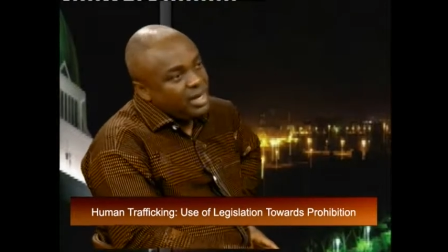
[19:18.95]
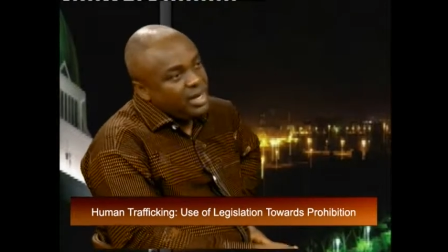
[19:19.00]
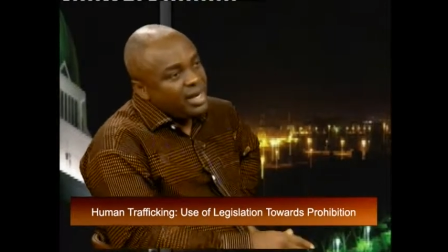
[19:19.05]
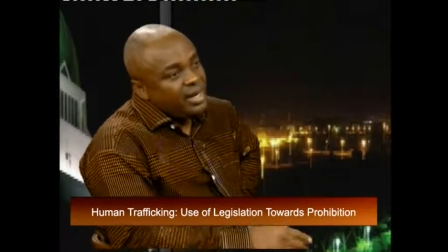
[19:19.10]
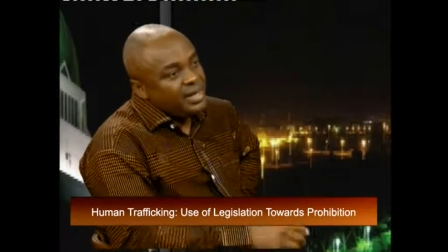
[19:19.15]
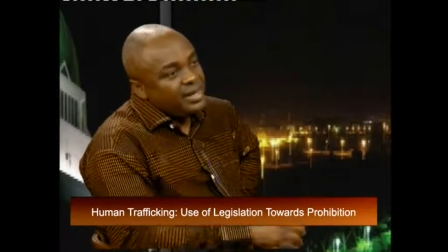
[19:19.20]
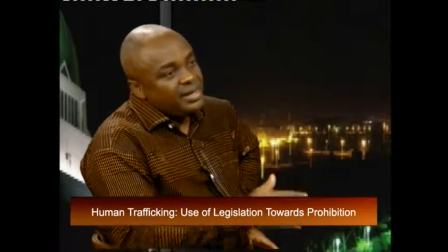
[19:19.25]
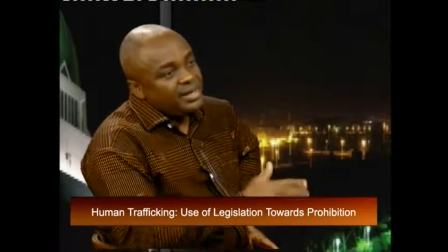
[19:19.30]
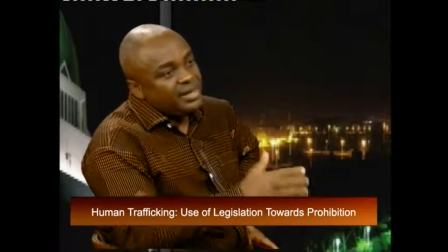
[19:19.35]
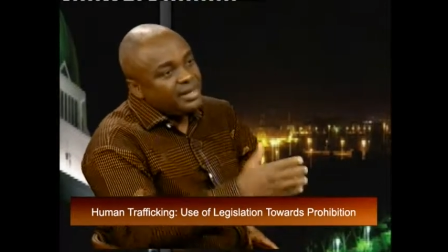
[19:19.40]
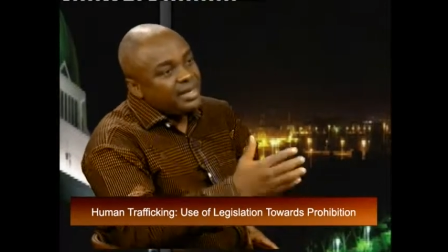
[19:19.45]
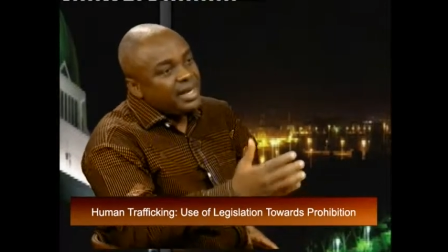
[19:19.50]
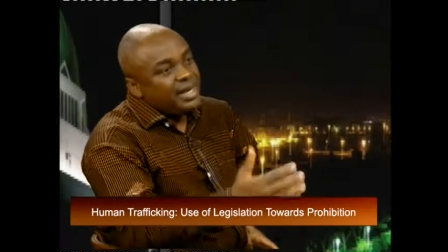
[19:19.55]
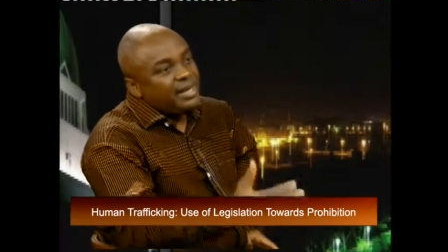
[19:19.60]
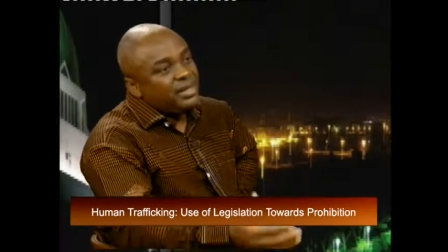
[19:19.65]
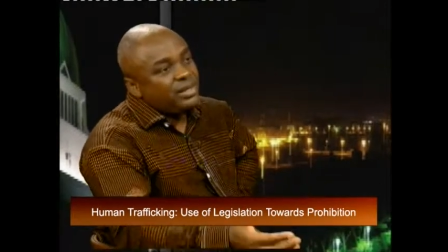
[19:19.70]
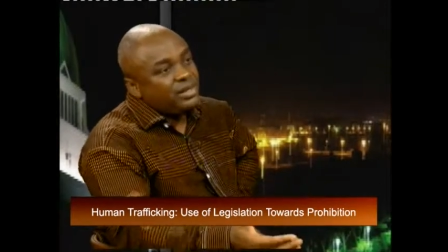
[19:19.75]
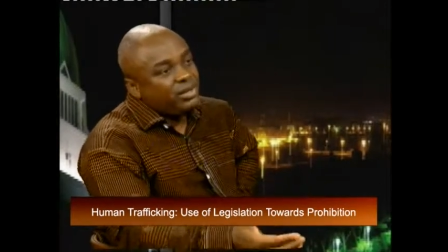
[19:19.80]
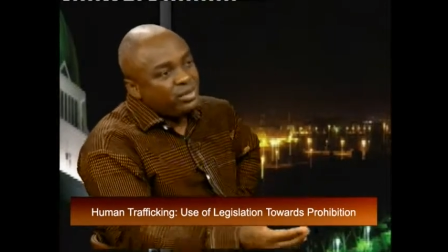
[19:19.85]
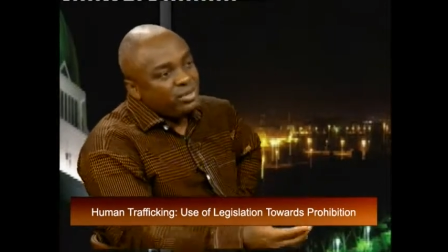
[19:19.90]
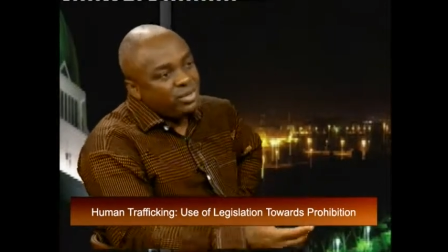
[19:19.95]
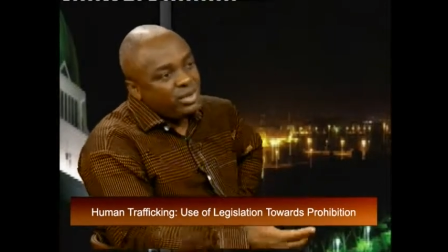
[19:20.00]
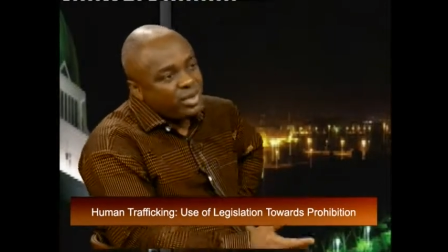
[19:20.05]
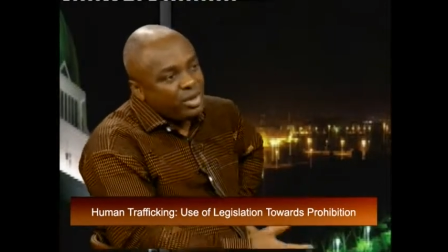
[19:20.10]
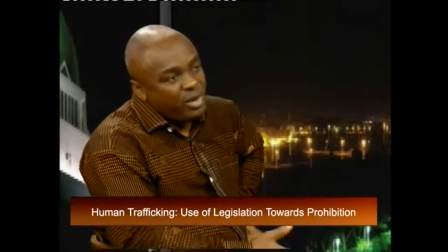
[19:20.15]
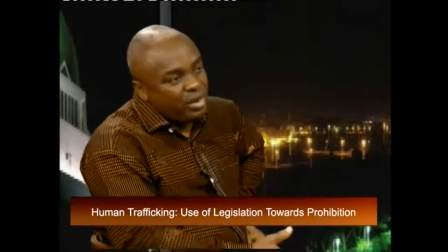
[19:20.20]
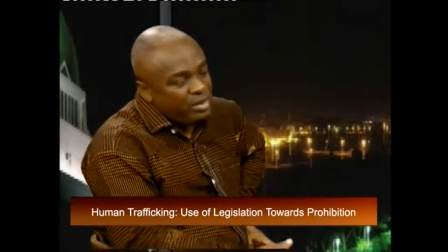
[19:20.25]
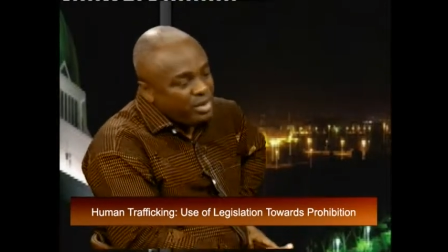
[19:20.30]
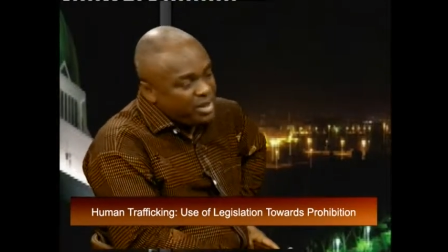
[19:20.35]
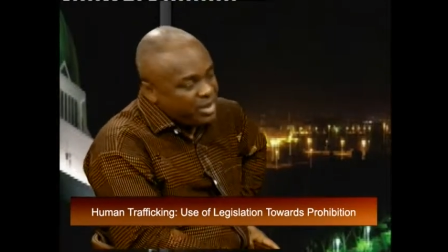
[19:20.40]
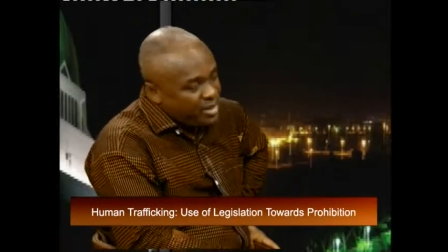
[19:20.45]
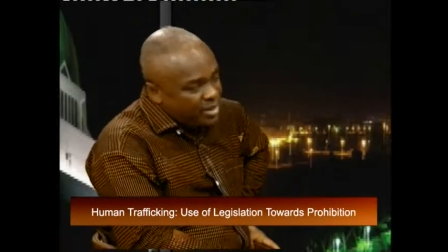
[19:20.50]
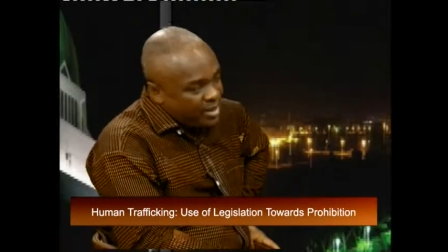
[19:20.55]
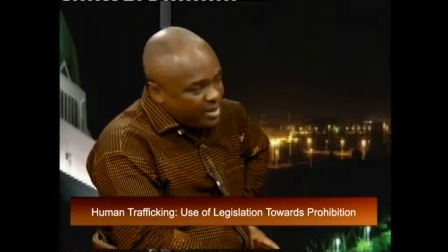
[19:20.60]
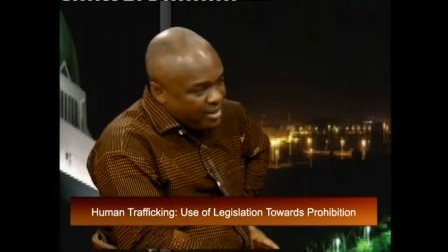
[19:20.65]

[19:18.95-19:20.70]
it is sent to the committee,